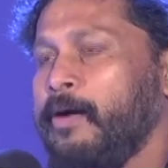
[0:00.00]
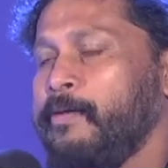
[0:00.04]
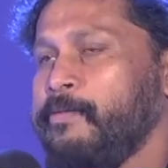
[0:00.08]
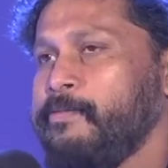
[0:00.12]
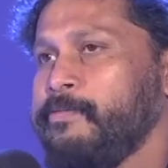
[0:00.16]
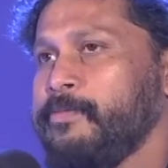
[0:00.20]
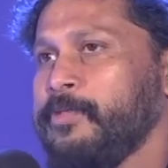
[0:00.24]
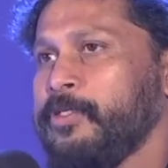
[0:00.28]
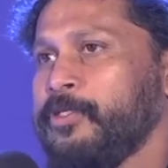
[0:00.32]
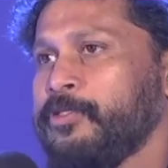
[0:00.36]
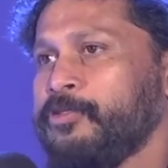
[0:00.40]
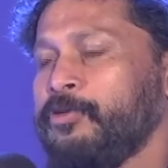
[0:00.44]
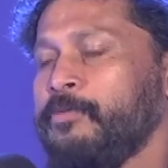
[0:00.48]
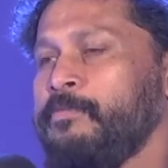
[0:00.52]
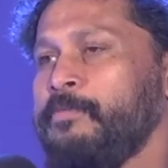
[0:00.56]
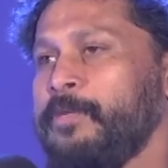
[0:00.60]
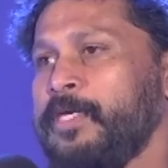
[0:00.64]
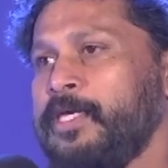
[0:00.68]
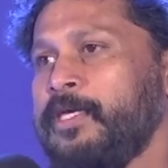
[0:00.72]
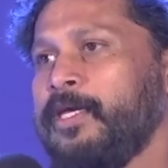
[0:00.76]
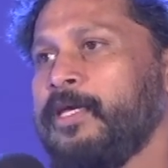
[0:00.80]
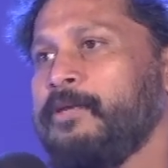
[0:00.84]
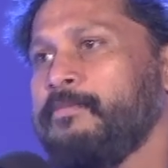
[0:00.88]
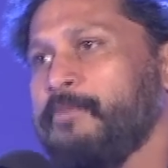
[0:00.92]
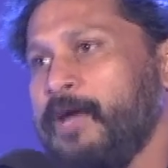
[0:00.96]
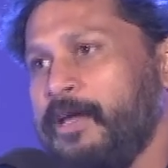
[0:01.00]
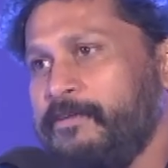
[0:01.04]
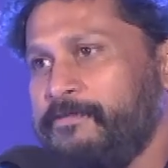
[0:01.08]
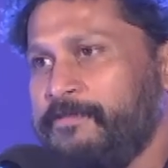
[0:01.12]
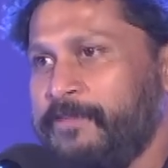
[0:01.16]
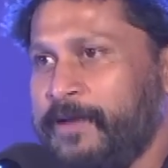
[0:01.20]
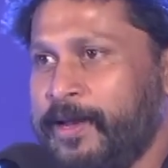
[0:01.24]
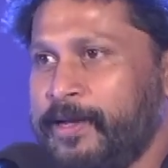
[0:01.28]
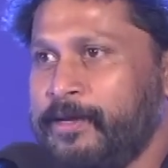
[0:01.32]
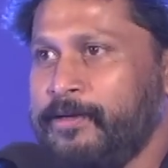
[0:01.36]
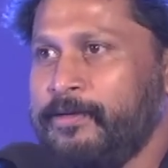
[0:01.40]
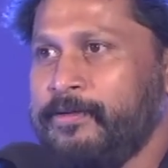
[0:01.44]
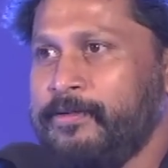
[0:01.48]
So me and my
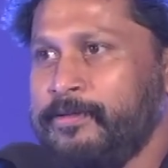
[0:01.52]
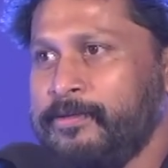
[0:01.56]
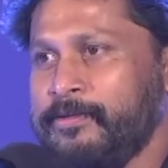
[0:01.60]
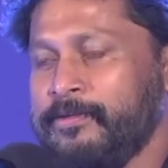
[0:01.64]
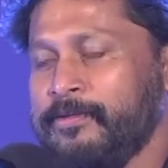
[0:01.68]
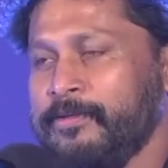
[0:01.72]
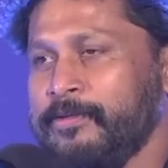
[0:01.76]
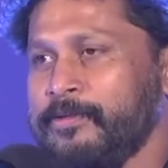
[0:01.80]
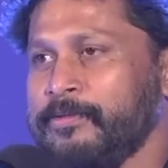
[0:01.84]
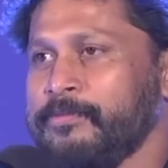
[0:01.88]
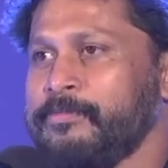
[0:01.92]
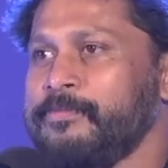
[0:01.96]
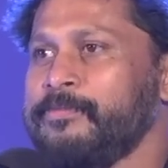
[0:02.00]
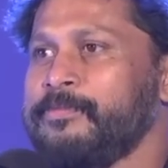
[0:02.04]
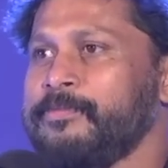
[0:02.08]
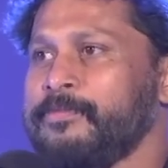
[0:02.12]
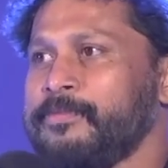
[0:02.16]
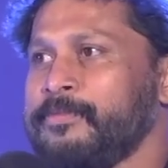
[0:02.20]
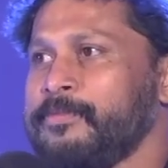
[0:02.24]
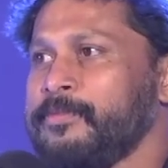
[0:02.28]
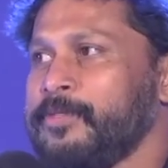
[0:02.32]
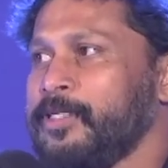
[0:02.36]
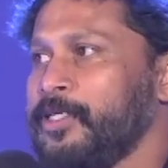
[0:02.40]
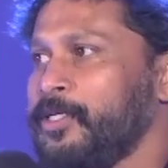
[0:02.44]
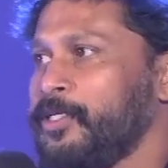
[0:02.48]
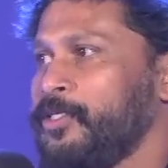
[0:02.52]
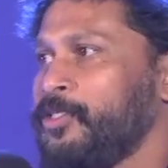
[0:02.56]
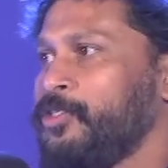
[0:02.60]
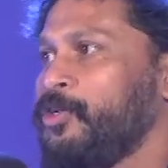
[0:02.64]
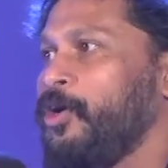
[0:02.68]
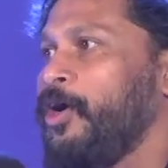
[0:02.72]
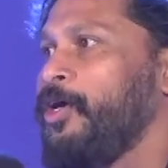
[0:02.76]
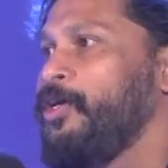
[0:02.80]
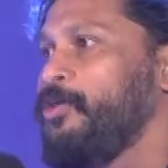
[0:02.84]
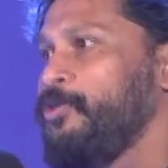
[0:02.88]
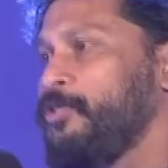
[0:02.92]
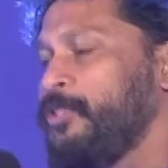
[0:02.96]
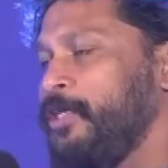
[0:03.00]
friend, sorry
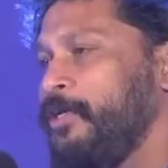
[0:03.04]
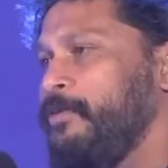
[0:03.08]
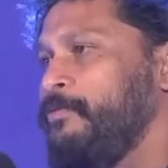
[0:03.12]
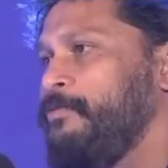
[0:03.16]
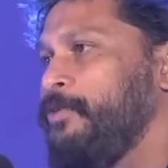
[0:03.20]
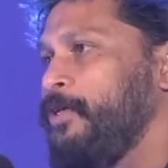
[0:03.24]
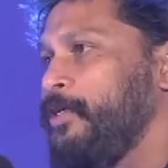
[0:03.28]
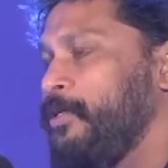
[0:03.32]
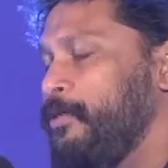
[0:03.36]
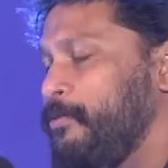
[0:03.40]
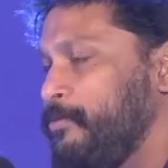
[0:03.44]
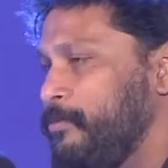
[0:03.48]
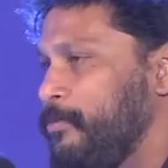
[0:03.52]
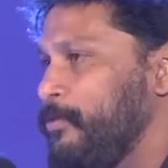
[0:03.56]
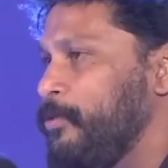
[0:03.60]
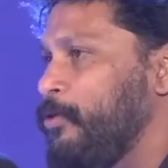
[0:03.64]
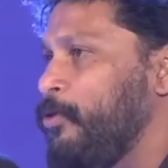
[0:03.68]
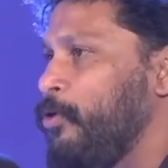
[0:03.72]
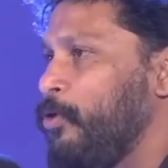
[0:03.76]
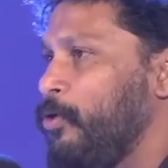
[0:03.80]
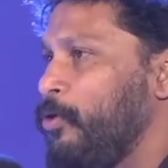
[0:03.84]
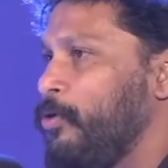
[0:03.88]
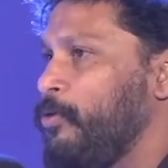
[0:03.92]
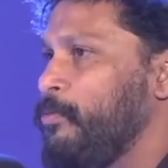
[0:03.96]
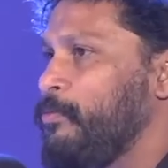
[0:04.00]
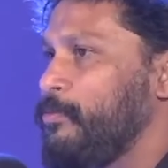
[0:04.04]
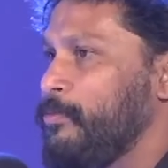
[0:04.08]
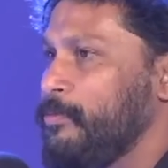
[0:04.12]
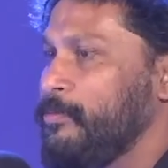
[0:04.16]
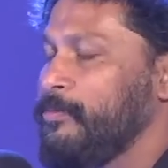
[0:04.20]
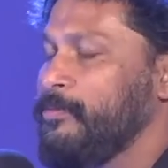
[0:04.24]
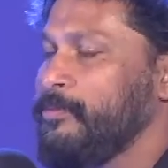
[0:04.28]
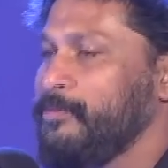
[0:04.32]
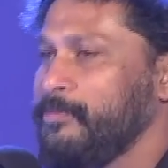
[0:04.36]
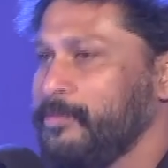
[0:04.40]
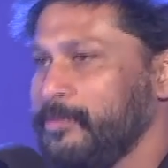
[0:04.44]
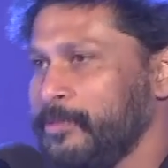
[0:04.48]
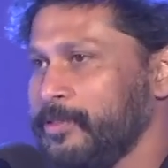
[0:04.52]
to say, we go
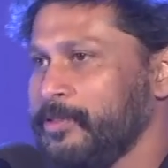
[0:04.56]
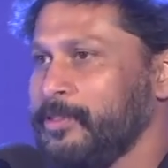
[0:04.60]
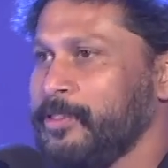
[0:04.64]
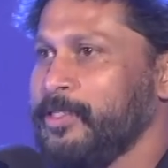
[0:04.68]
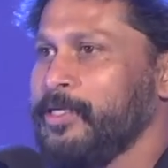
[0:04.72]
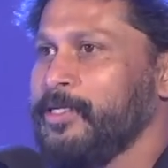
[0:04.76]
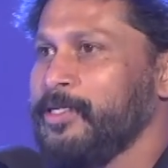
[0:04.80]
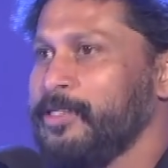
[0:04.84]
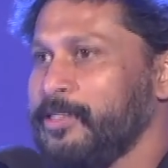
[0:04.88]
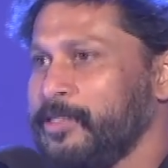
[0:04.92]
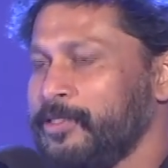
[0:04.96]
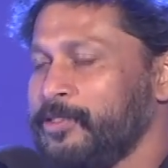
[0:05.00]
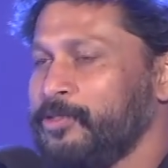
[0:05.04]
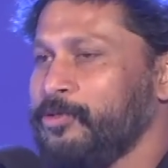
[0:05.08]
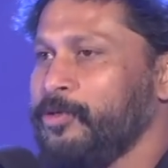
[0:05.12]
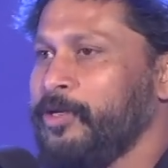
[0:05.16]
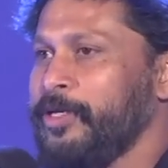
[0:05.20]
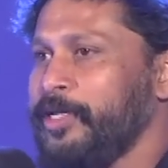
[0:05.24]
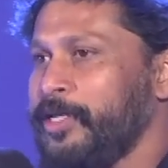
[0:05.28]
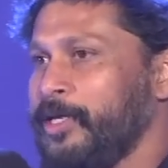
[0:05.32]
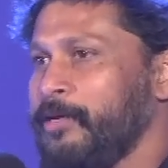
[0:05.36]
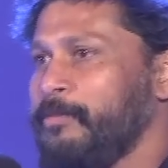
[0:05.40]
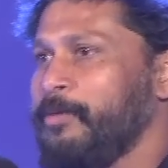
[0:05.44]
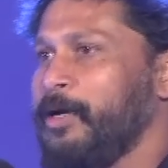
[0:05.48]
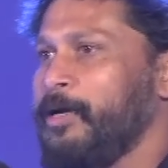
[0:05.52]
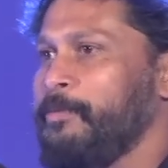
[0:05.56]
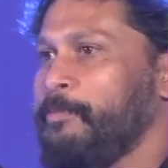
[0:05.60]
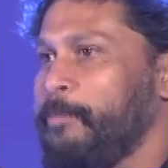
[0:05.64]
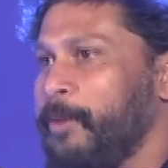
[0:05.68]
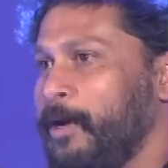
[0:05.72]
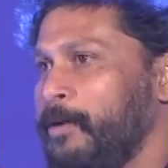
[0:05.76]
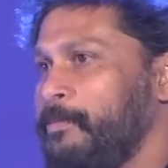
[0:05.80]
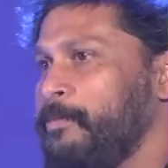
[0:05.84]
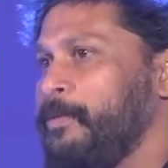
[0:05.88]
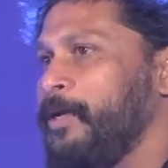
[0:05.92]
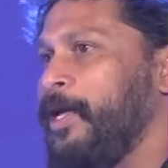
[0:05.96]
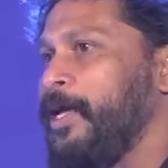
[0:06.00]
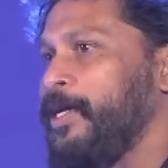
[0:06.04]
to a nearby
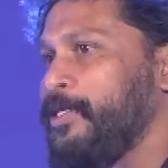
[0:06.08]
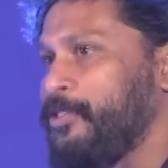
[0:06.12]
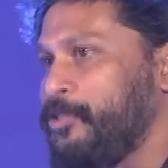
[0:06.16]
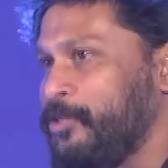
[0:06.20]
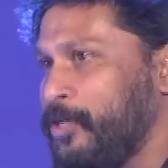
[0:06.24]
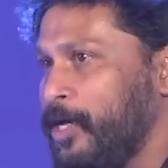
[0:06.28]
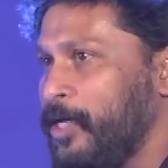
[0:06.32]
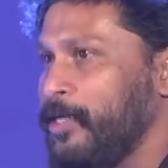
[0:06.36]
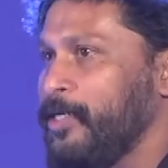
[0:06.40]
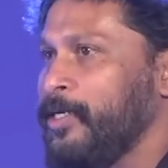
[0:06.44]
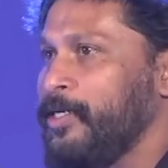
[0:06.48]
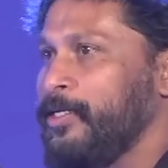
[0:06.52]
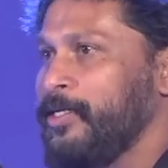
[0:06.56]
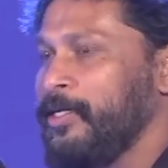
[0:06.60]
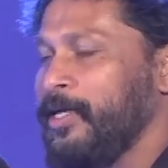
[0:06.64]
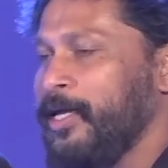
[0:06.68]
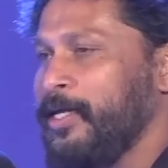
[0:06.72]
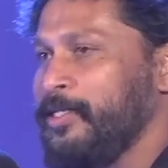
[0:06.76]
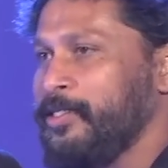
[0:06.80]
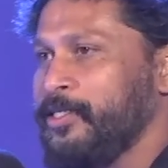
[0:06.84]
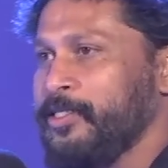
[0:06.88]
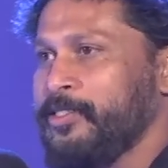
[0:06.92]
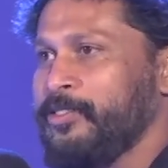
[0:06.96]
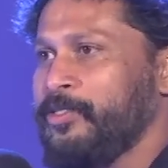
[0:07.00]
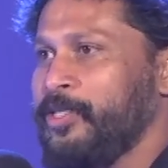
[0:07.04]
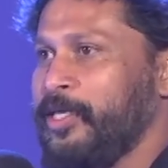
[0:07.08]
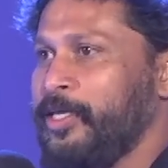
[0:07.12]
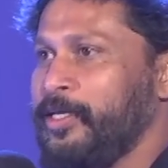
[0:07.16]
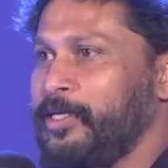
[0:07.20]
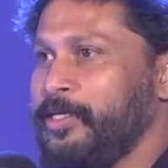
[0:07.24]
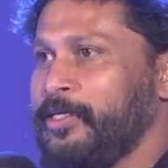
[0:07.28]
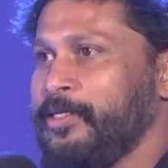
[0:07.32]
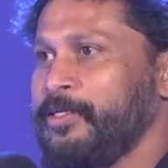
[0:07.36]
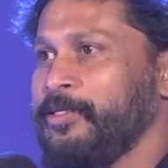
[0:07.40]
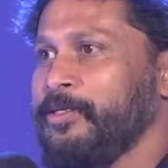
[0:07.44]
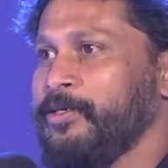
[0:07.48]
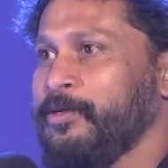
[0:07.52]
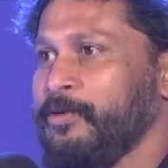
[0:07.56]
pub, get drunk, and just think
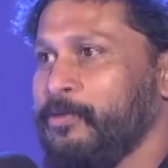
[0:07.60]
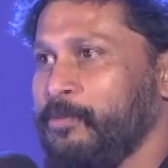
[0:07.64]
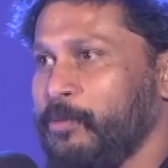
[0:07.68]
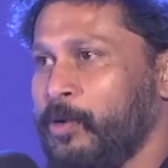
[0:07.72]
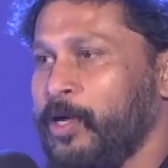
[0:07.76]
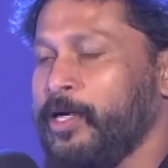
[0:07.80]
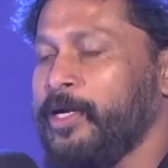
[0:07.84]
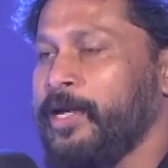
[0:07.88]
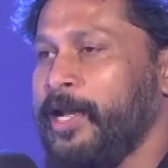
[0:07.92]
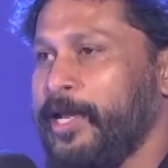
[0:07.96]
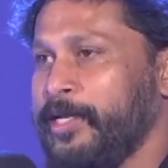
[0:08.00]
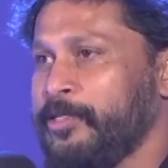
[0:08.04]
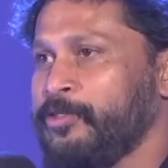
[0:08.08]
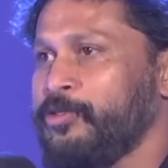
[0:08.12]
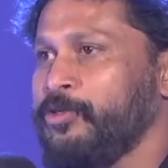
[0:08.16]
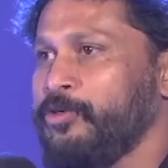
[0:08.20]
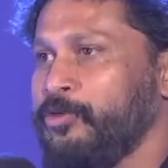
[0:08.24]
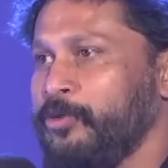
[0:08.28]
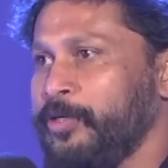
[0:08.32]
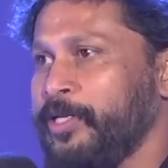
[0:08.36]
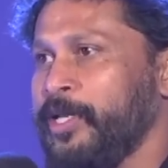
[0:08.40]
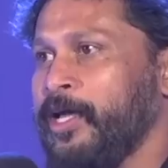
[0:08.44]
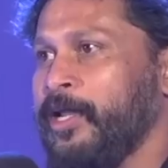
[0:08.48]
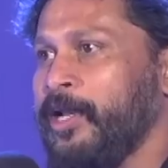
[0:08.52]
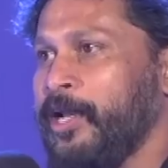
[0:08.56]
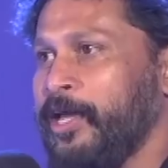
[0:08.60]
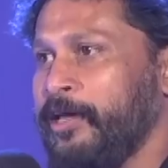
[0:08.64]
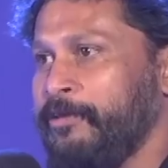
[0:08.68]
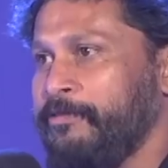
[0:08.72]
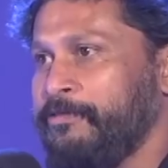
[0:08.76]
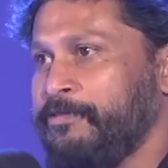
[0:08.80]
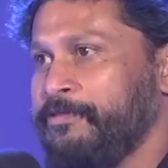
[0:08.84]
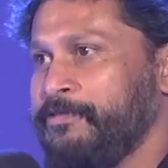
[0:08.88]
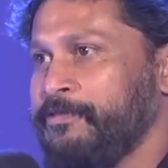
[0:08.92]
what next to do in our life.